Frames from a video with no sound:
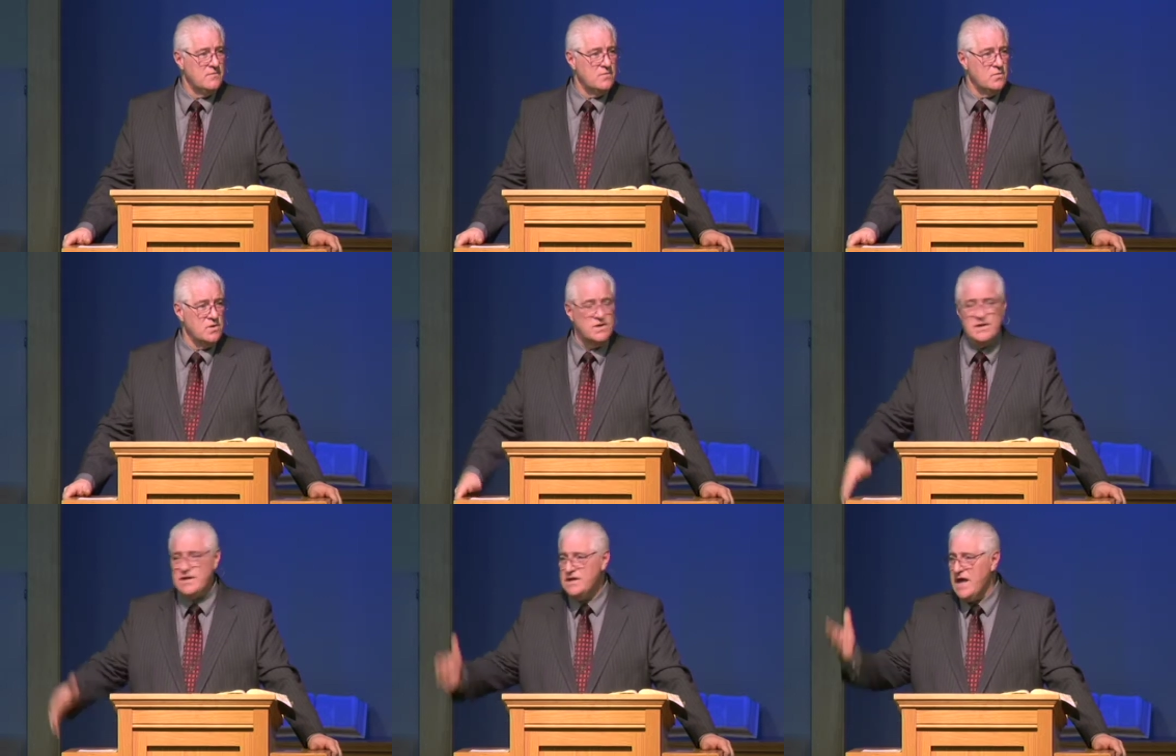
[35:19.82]
What
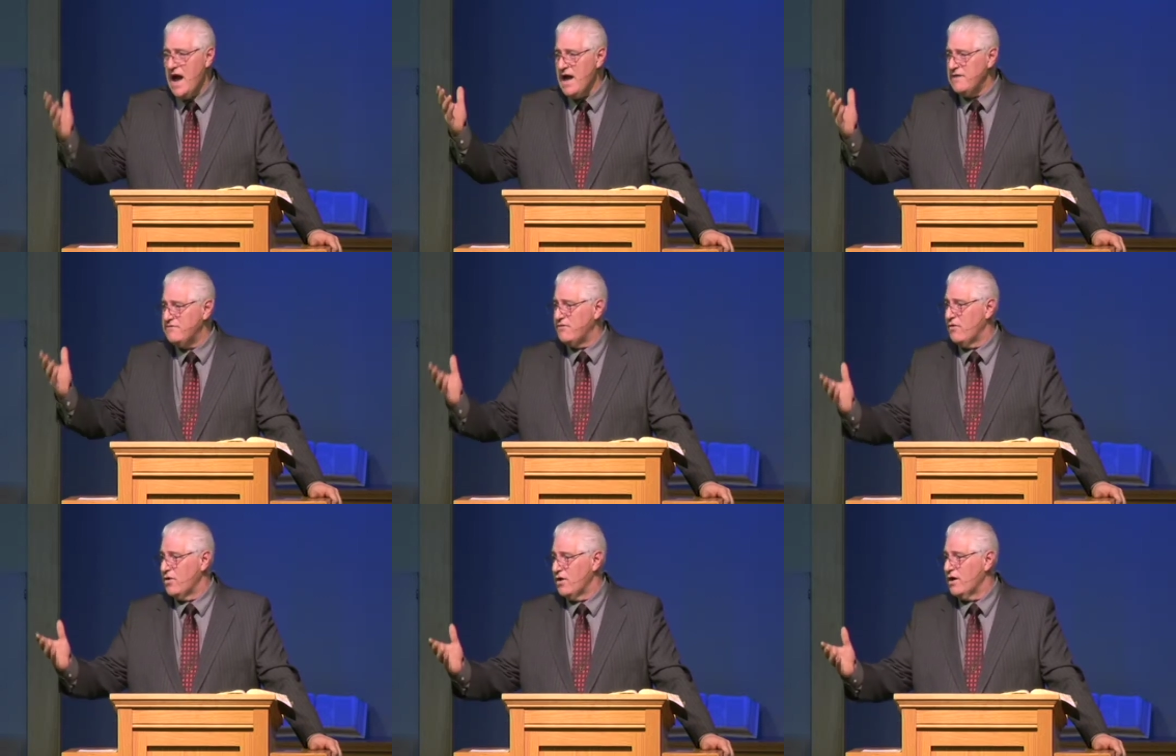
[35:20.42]
did he die
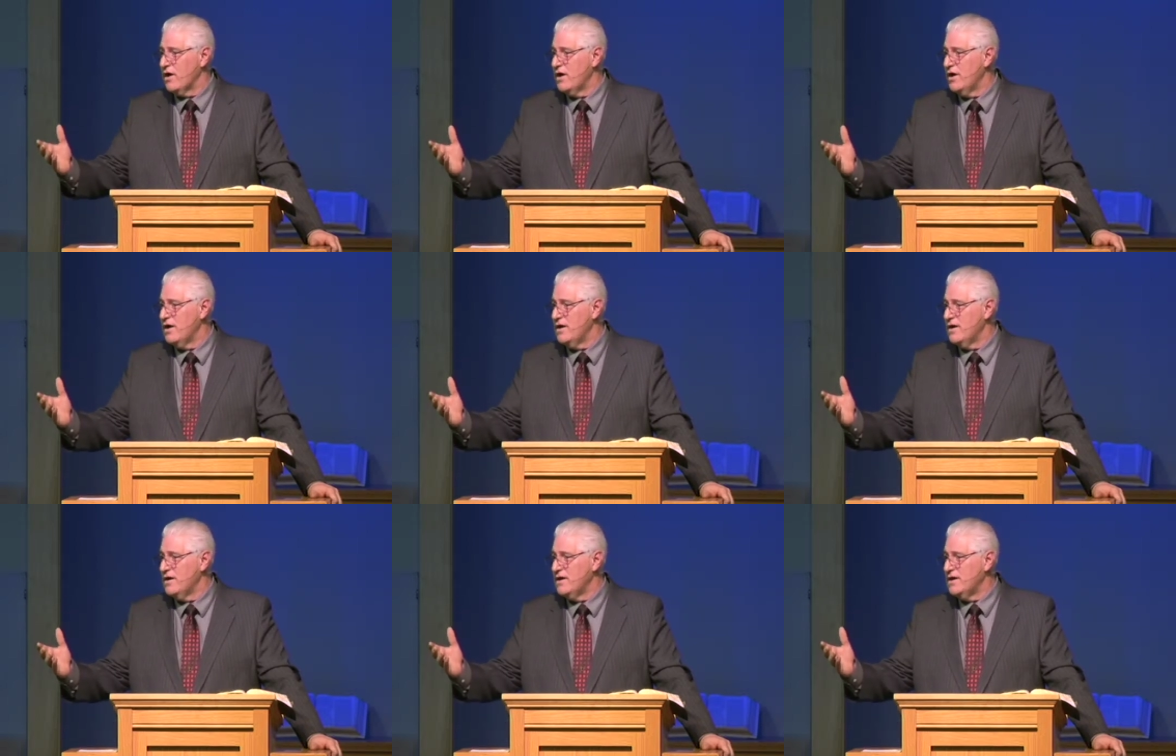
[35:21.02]
for?
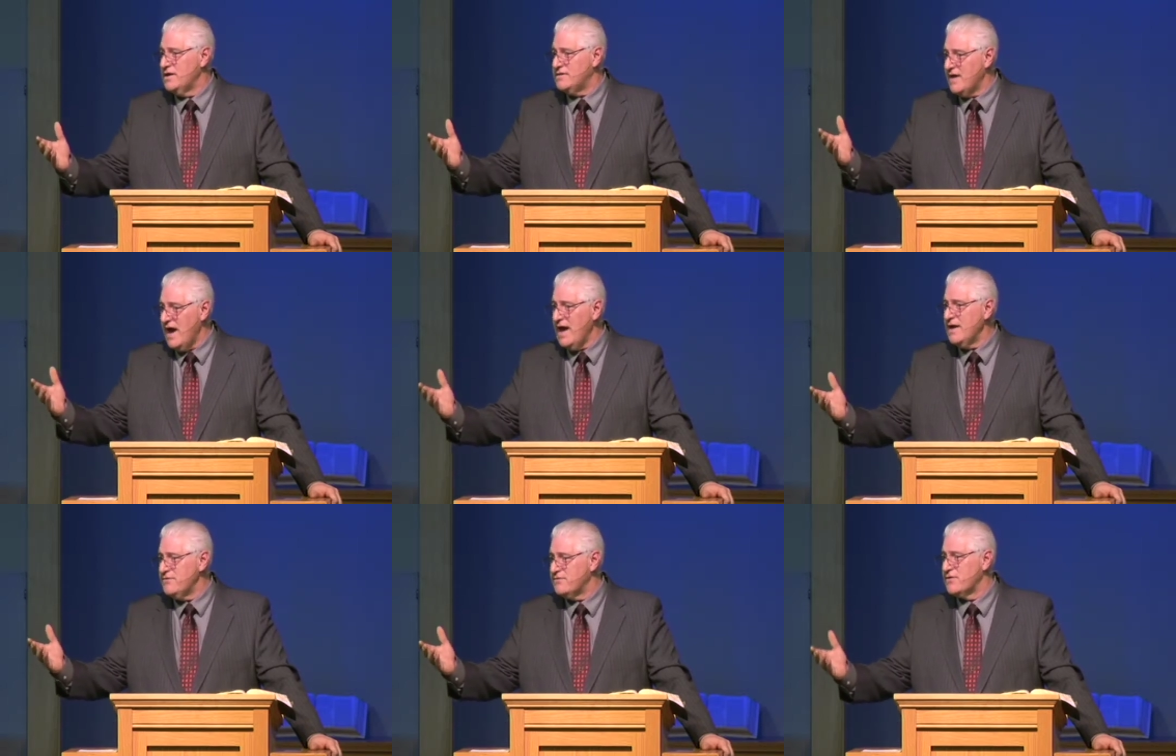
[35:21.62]
He
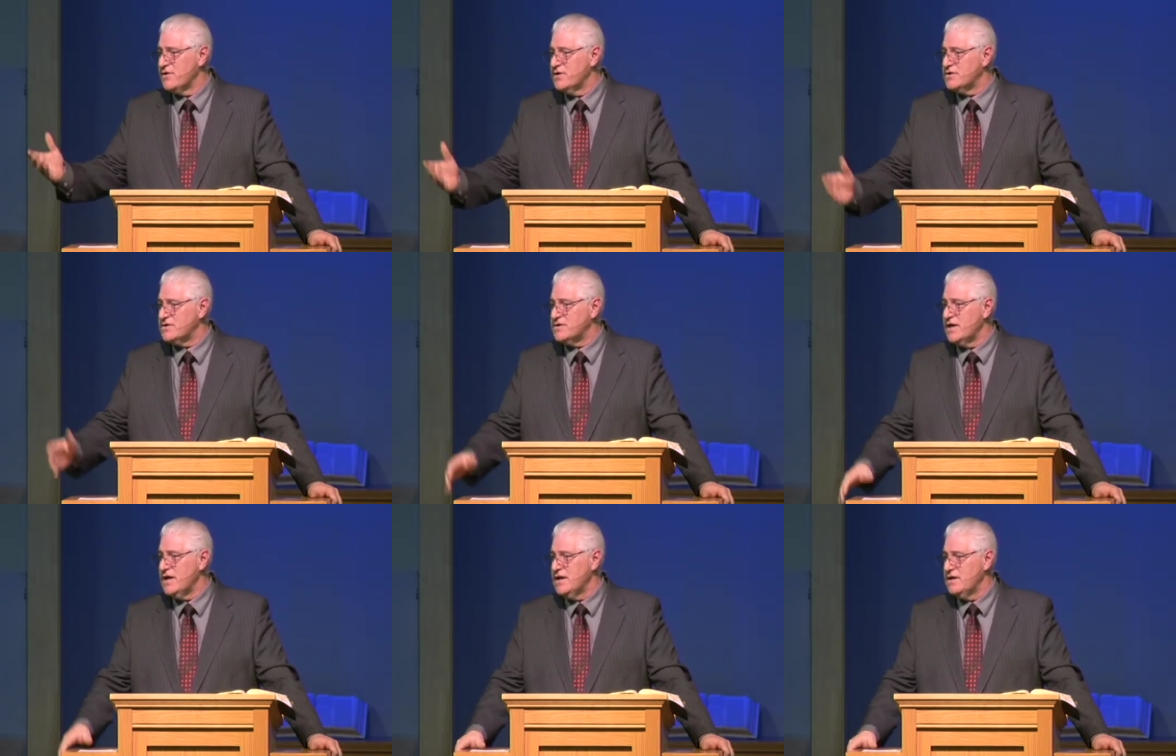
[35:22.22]
died for your
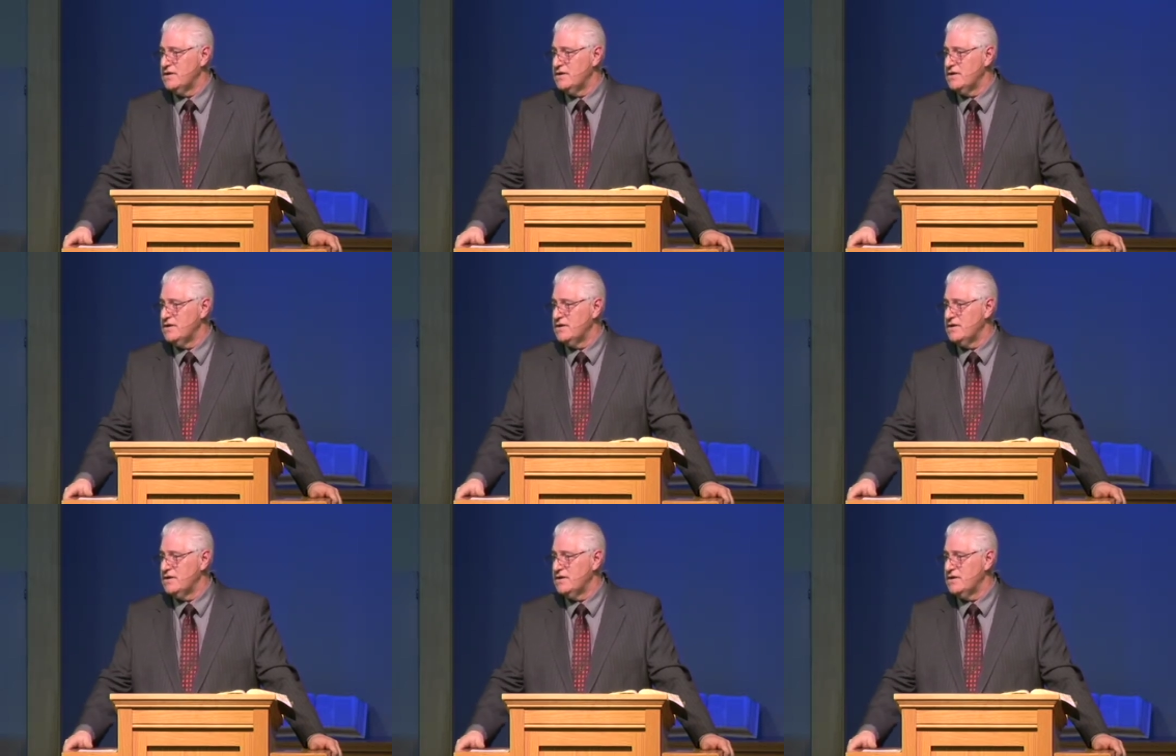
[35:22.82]
sin.